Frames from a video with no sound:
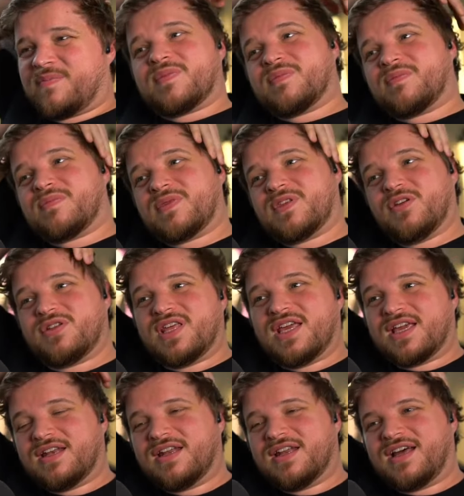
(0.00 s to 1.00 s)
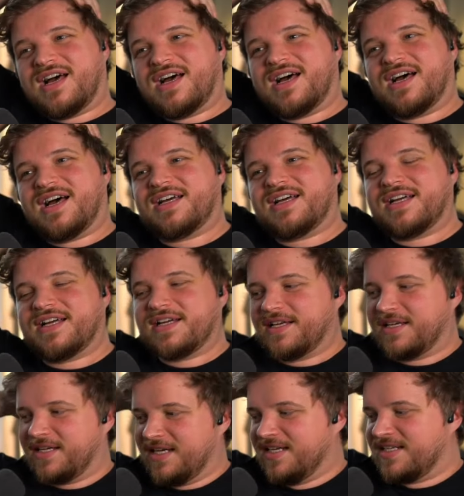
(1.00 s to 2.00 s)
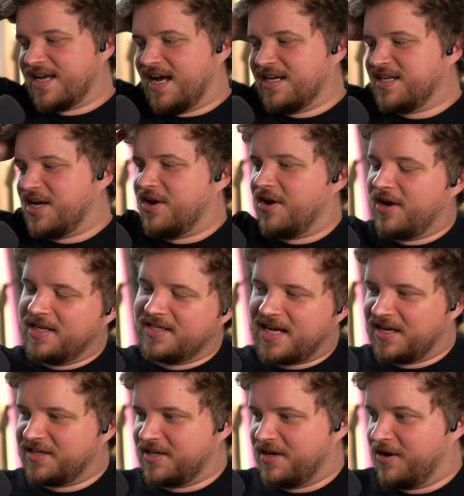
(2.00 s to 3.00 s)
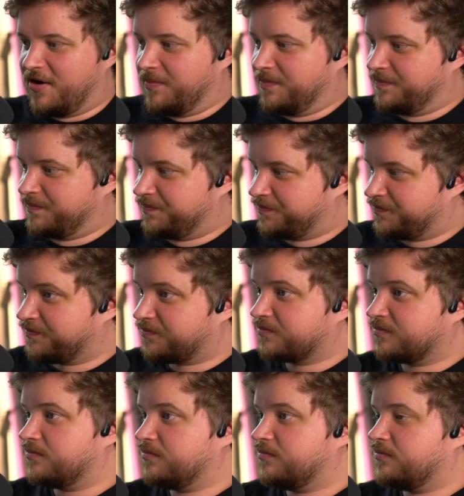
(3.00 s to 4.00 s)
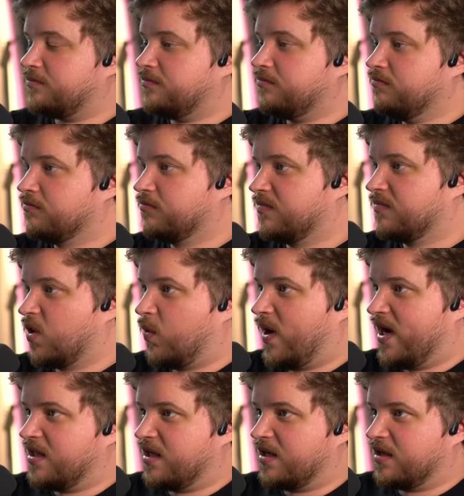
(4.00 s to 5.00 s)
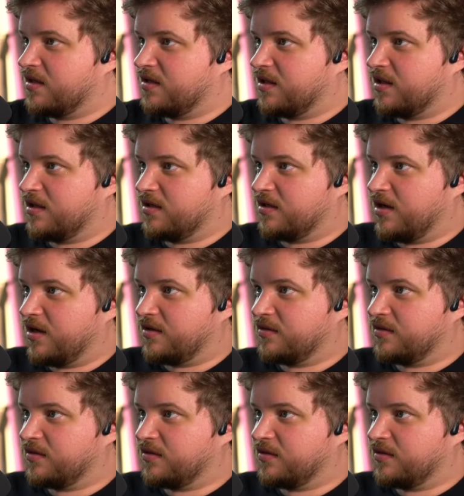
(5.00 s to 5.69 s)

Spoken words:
you're thinking it's hard to know. It's hard to know the way they're gonna.